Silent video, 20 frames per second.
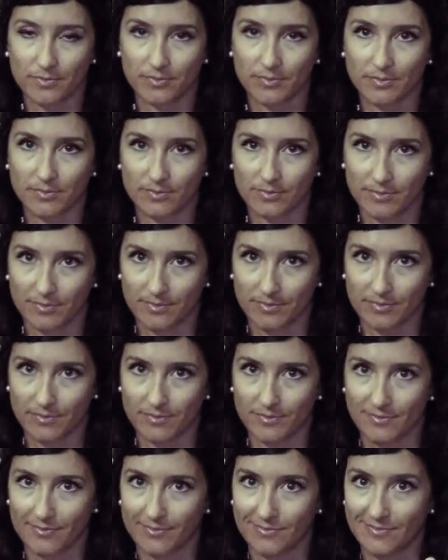
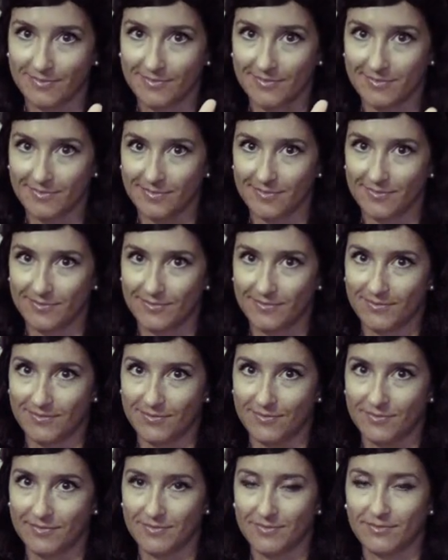
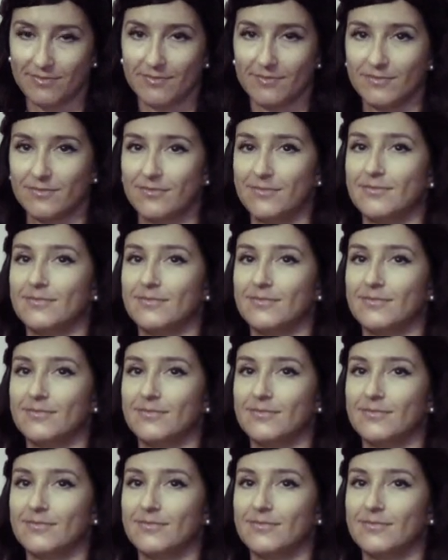(no one is talking)